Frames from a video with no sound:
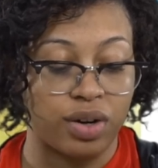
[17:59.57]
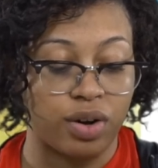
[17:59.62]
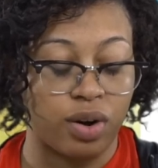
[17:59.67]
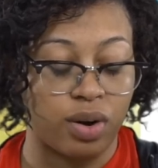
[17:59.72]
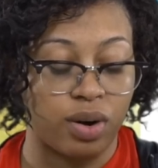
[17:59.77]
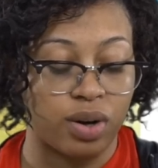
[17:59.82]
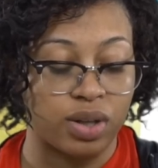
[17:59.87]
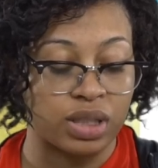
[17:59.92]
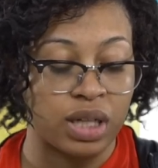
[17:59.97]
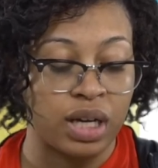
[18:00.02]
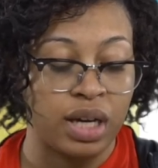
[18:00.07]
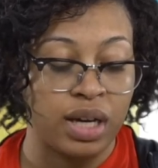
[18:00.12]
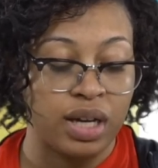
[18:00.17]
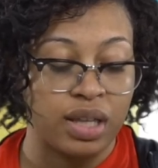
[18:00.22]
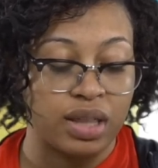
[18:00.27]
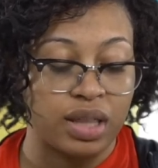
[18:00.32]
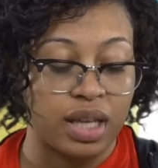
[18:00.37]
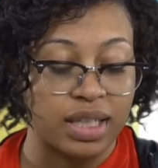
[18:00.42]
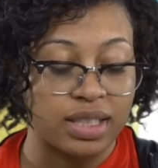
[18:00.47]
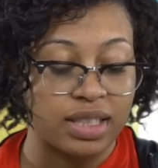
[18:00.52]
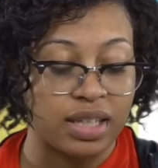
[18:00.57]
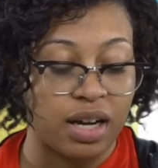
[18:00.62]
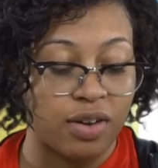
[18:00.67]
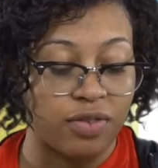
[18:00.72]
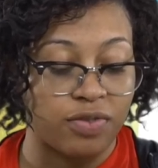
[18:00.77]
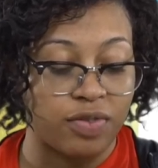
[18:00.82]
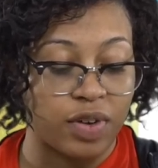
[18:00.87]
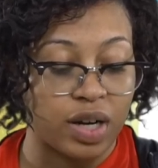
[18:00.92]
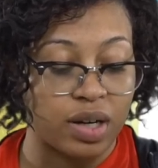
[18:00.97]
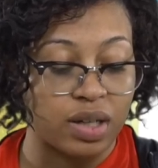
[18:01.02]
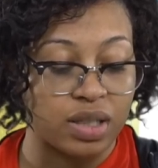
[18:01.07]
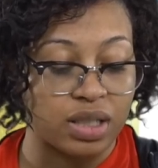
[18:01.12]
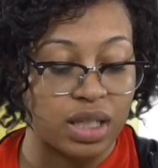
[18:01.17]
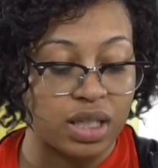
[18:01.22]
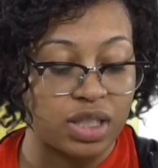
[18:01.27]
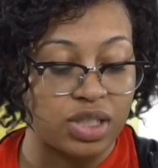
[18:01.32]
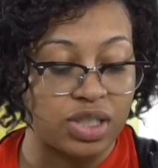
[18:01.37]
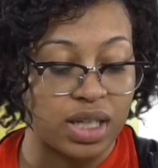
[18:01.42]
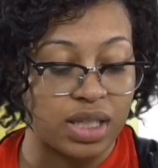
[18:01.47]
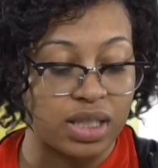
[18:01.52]
cause. That's not fair,
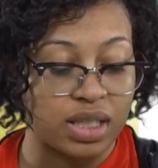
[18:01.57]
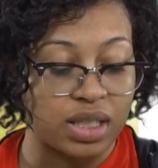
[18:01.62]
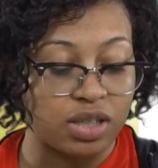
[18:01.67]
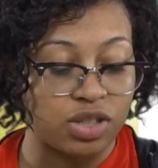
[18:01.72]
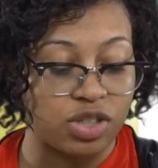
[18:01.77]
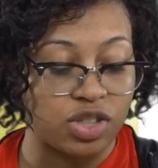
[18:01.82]
said Jessie.